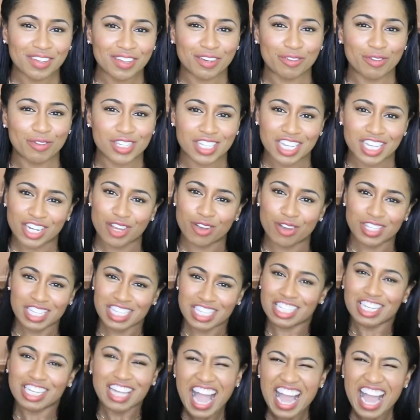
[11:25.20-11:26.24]
once he knows
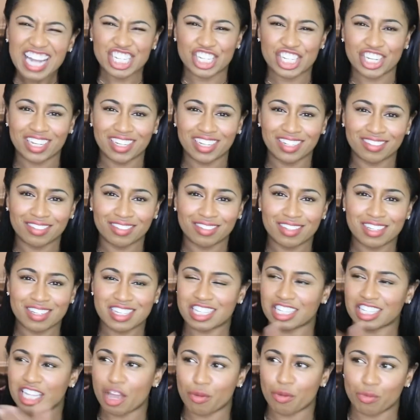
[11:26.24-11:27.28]
he's got you,
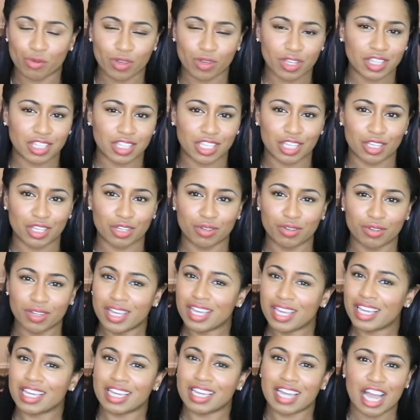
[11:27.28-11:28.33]
slept with you,
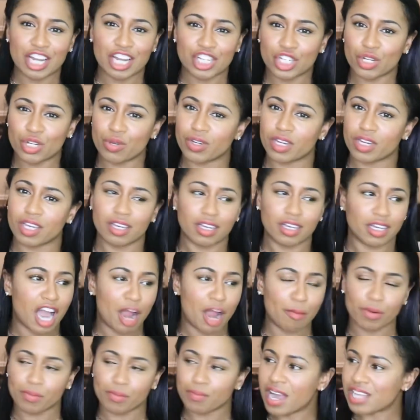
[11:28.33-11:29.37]
got you in a
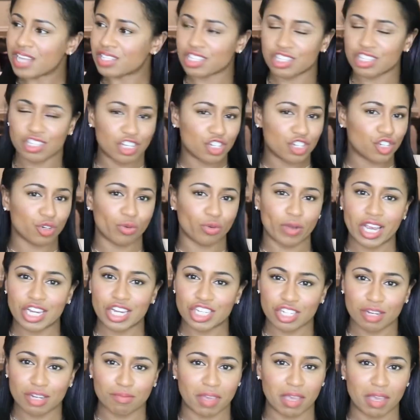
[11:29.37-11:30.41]
compromising
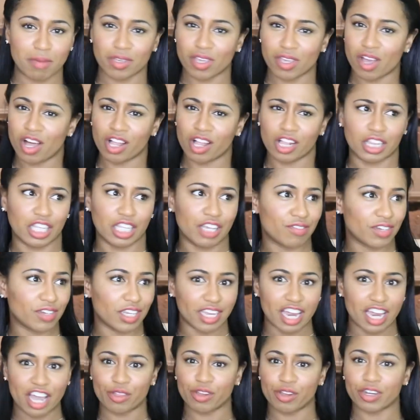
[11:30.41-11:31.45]
situation, maybe y'all are living
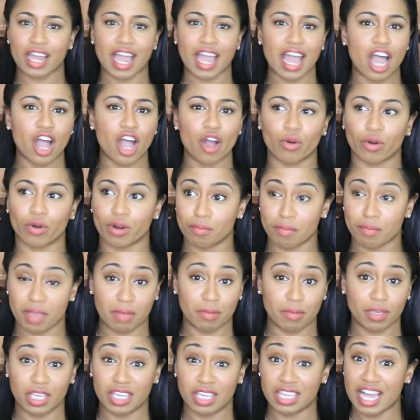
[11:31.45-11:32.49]
together now, or
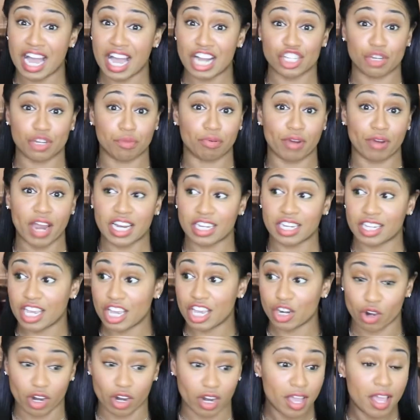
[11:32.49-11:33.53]
maybe he got you
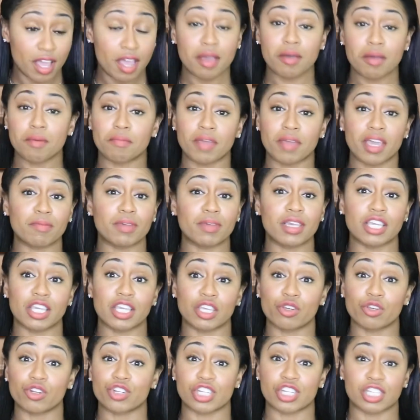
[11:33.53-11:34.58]
pregnant, or maybe
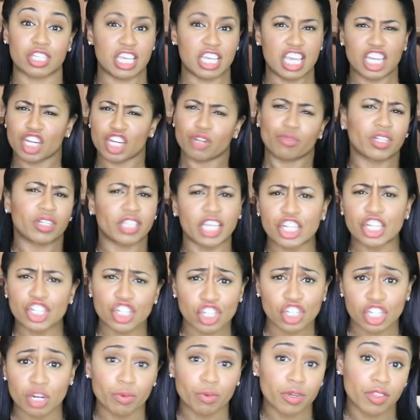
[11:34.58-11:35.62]
you're just in a
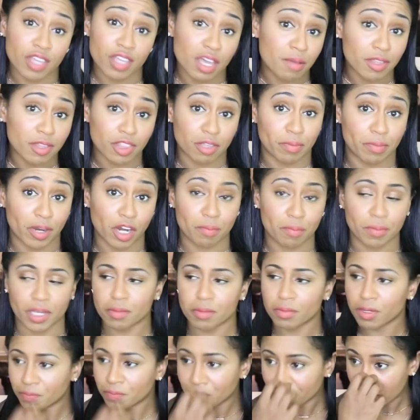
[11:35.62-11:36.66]
relationship with them at the bare
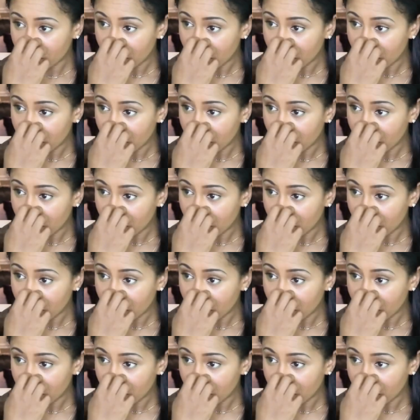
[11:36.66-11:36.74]
minimum.